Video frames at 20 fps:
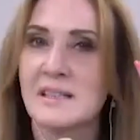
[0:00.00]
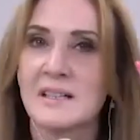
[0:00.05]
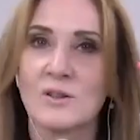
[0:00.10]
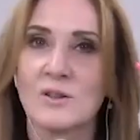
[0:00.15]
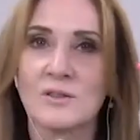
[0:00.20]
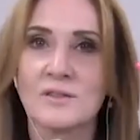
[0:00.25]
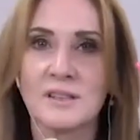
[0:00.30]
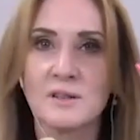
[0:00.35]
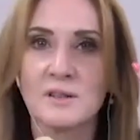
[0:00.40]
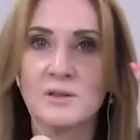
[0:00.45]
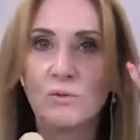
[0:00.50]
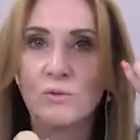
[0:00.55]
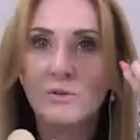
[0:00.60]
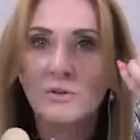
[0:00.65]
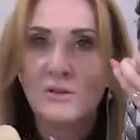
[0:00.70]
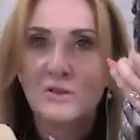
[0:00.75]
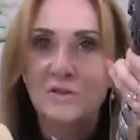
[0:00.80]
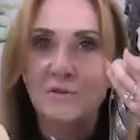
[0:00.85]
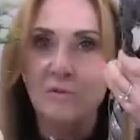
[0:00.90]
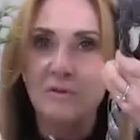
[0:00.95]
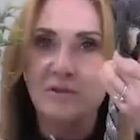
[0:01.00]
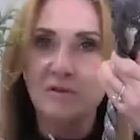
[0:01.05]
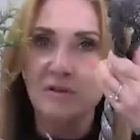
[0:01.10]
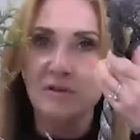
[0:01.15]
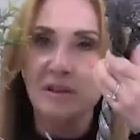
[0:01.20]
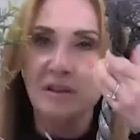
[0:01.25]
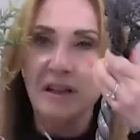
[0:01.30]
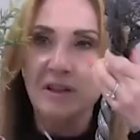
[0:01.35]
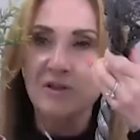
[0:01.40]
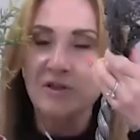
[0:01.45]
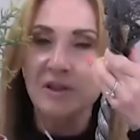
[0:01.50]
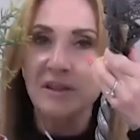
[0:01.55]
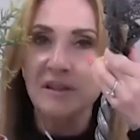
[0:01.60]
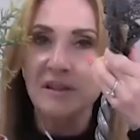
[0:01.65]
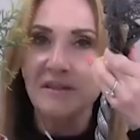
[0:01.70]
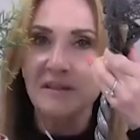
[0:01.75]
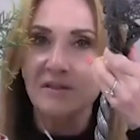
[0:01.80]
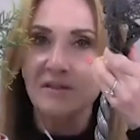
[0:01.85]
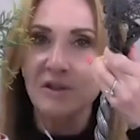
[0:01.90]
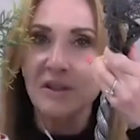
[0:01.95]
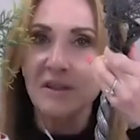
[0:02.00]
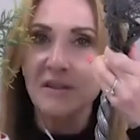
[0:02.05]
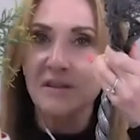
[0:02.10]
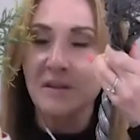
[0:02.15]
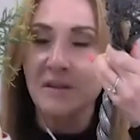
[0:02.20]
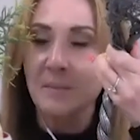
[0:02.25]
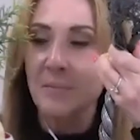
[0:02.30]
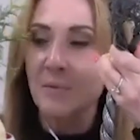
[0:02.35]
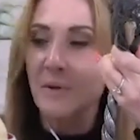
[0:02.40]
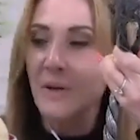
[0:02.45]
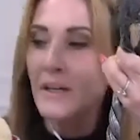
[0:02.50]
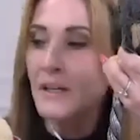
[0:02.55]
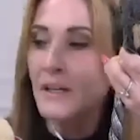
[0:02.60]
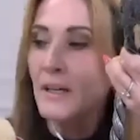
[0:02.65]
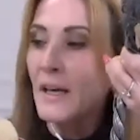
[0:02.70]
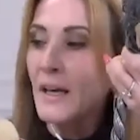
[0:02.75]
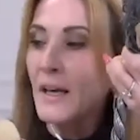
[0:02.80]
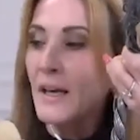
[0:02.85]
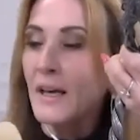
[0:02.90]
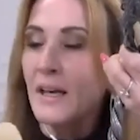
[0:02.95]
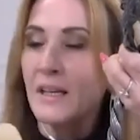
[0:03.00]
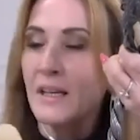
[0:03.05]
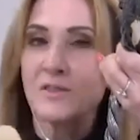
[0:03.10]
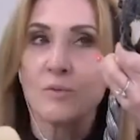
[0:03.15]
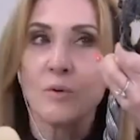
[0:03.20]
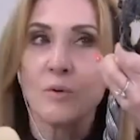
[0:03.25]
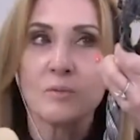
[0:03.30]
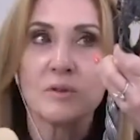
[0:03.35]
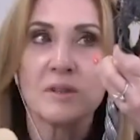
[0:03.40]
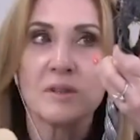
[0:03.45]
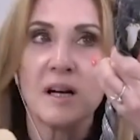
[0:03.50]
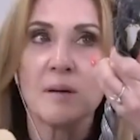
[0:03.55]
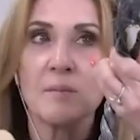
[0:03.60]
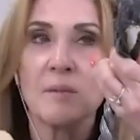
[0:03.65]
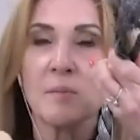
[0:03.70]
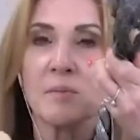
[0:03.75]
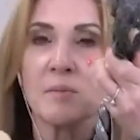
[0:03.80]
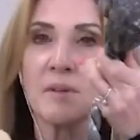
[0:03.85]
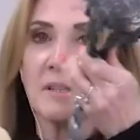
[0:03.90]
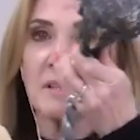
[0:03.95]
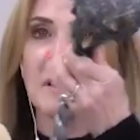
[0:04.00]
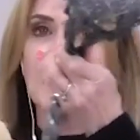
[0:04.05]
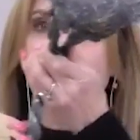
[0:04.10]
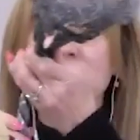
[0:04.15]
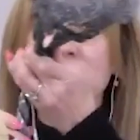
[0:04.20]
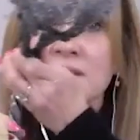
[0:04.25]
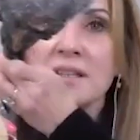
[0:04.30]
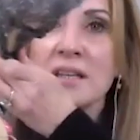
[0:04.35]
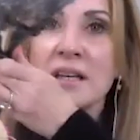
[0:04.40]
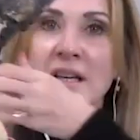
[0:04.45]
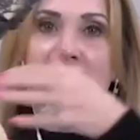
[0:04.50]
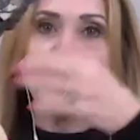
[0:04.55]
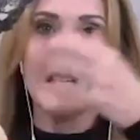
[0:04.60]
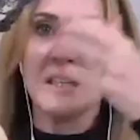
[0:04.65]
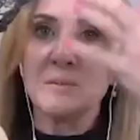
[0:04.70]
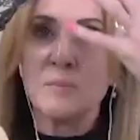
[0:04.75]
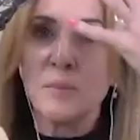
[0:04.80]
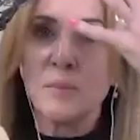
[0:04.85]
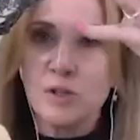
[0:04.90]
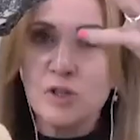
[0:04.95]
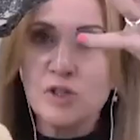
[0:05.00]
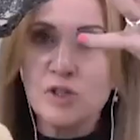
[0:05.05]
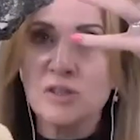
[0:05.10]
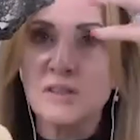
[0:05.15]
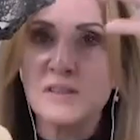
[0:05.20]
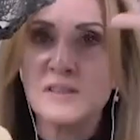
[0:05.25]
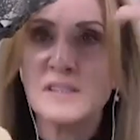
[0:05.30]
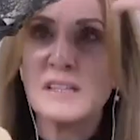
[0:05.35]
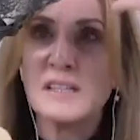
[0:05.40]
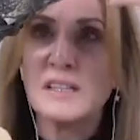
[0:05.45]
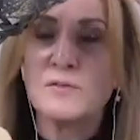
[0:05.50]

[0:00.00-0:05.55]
a healthy thought because thoughts look like trees trees in the brain. So what would come up then is the emotions, the